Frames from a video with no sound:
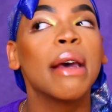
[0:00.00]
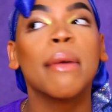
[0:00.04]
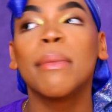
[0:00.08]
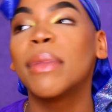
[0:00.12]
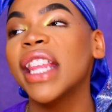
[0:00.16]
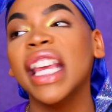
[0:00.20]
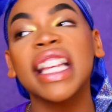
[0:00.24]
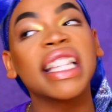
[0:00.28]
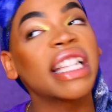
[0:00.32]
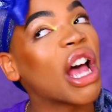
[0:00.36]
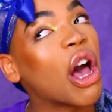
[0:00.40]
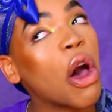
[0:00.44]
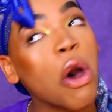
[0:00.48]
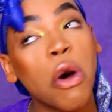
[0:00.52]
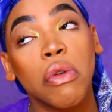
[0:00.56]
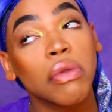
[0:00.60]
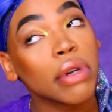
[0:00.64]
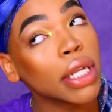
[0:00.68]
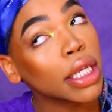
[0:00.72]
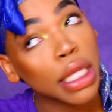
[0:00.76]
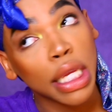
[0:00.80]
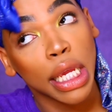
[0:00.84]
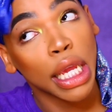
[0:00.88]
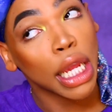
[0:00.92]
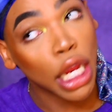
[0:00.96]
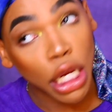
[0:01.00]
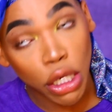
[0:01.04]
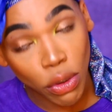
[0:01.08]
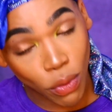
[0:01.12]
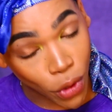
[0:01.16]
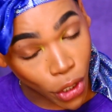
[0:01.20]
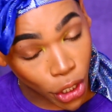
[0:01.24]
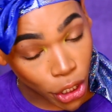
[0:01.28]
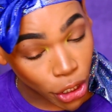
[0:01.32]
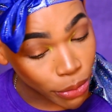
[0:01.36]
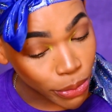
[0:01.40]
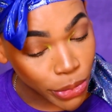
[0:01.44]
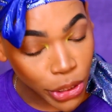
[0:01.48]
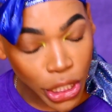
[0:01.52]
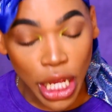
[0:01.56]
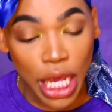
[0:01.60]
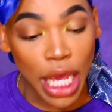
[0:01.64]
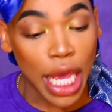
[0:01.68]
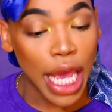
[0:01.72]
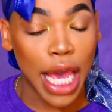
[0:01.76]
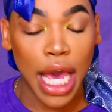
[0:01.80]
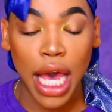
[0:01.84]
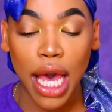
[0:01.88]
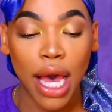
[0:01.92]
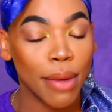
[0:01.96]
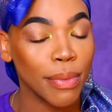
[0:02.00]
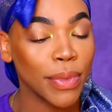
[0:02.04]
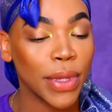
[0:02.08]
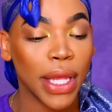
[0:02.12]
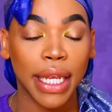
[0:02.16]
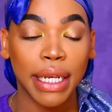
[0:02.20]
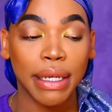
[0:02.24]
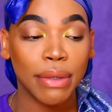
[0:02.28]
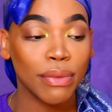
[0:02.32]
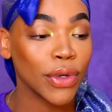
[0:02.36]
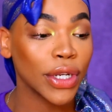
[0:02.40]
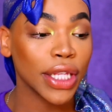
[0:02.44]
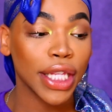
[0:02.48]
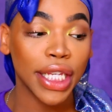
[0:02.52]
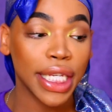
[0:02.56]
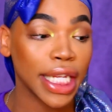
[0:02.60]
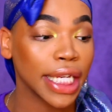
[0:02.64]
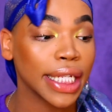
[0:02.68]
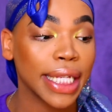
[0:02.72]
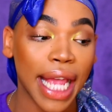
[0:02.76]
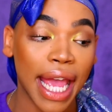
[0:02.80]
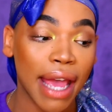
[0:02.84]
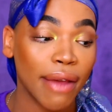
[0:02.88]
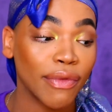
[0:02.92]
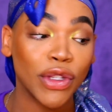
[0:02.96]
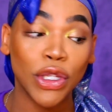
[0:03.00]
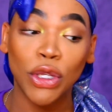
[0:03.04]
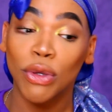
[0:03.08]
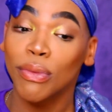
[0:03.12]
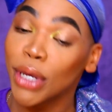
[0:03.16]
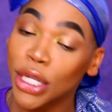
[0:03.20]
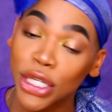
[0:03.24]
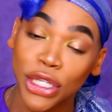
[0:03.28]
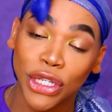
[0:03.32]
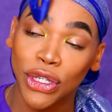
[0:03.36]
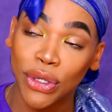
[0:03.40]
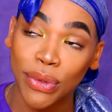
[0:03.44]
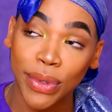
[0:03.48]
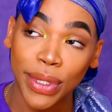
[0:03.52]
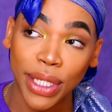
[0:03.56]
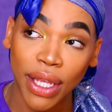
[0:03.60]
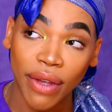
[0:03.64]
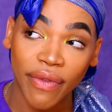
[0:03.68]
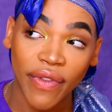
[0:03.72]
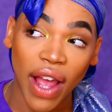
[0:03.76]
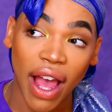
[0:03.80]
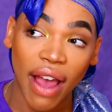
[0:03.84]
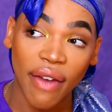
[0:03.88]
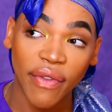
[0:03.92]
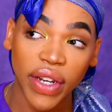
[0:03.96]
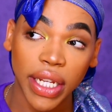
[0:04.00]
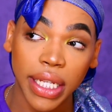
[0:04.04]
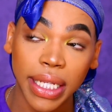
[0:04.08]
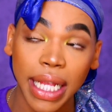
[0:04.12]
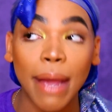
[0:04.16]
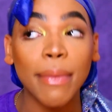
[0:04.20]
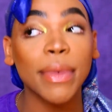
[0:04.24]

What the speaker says: But that's a whole nother can of worms that really doesn't have too much to do with self-confidence.